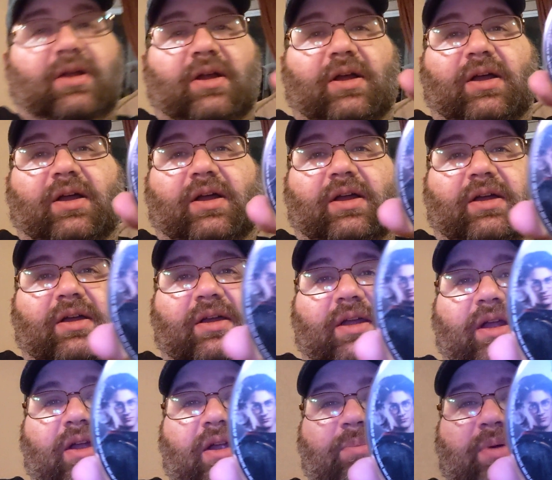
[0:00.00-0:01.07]

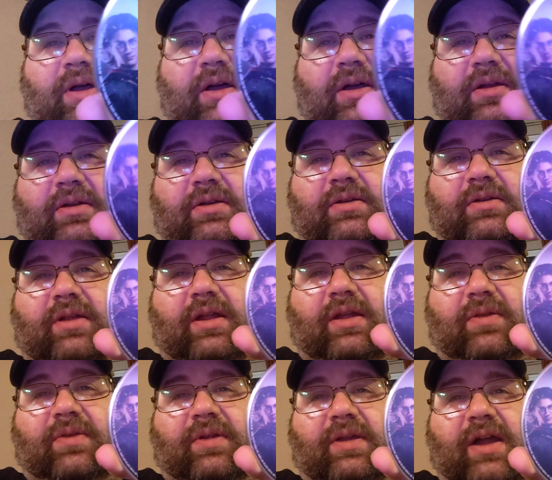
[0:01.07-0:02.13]
Harry Potter
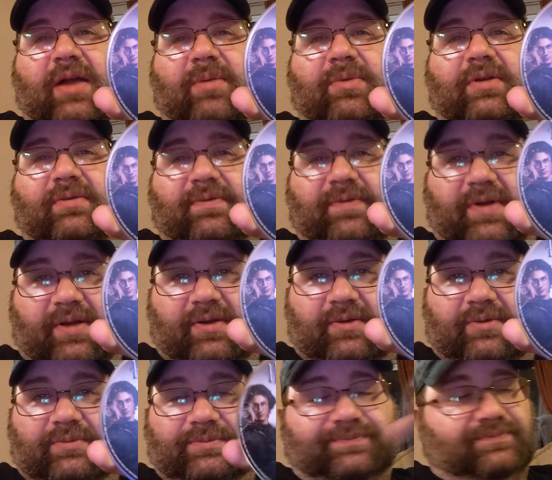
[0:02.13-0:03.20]
and the Goblet of
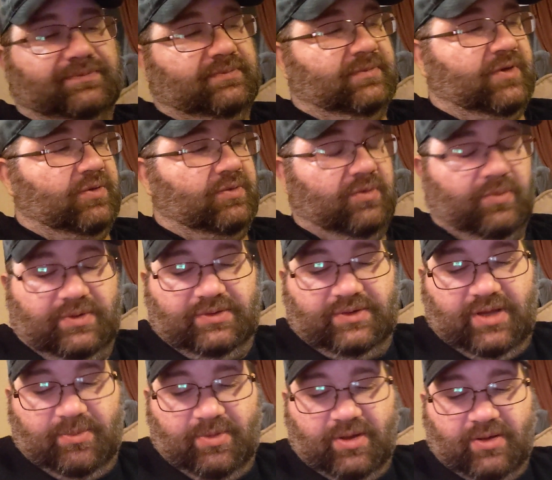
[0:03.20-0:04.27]
Fire. Don't know when this
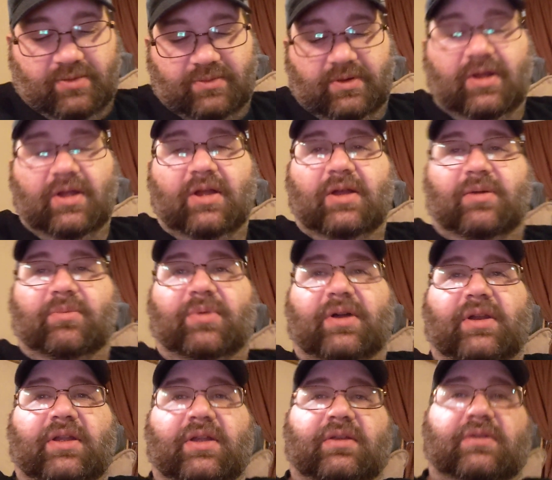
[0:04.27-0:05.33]
came out,
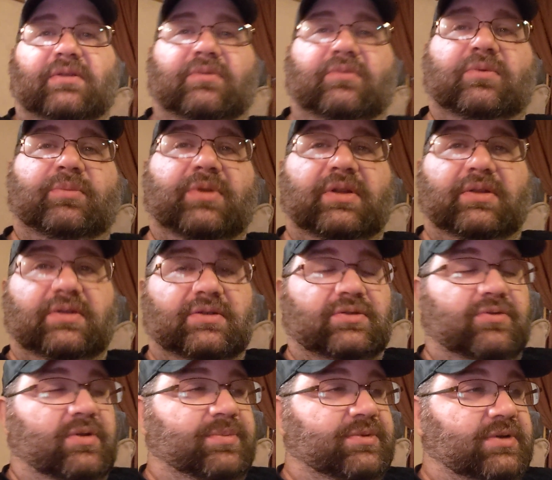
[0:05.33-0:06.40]
but it will be in the
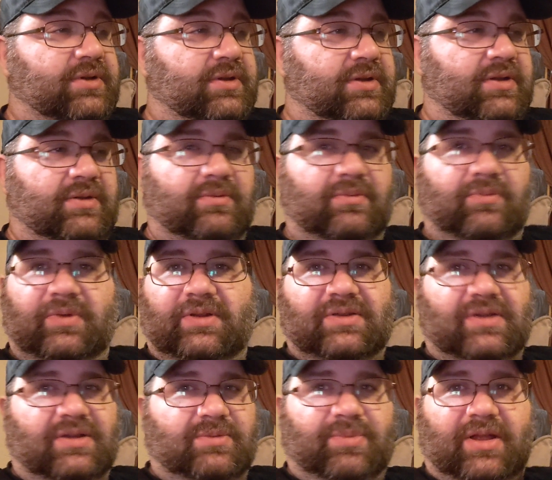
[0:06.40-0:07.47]
description. We
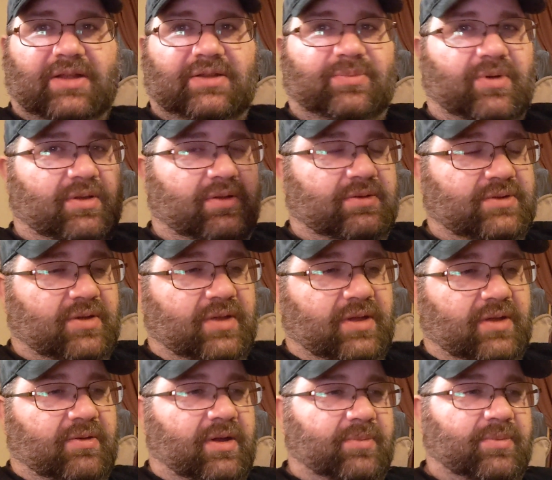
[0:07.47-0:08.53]
discussed plot spoilers, all that.
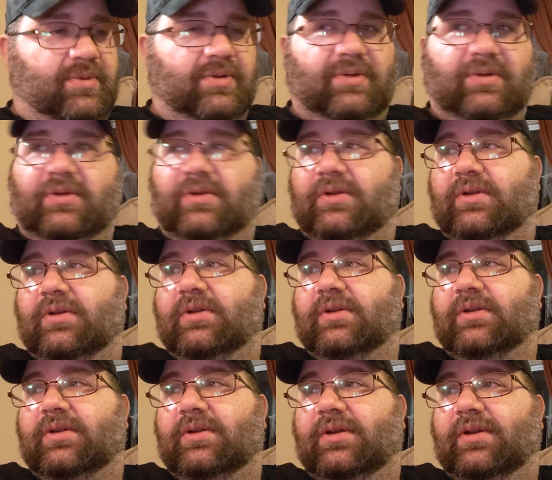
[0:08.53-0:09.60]
Came out in the
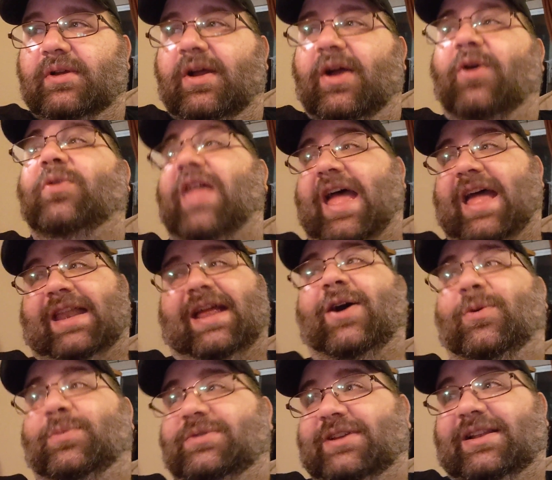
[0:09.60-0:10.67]
2000s. That
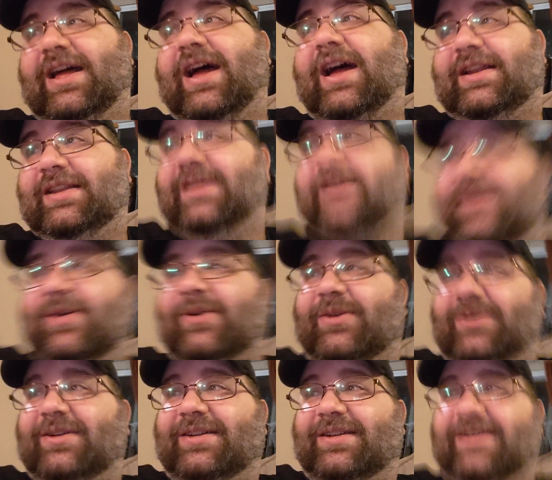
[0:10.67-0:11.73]
helps a lot. I know,
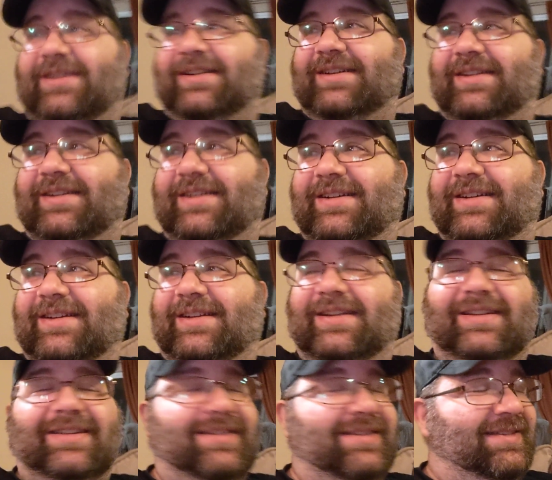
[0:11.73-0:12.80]
I thought so. I
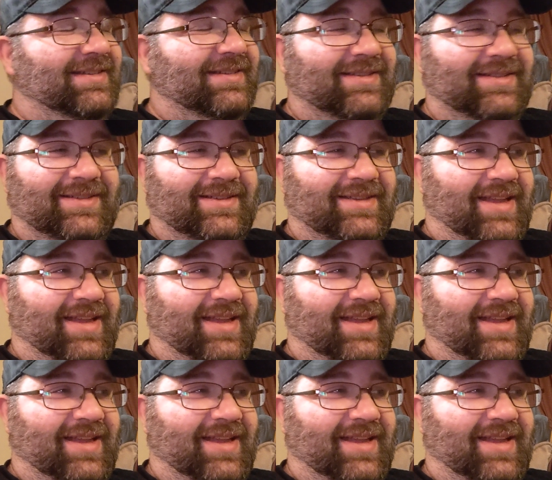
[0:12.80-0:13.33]
do my part.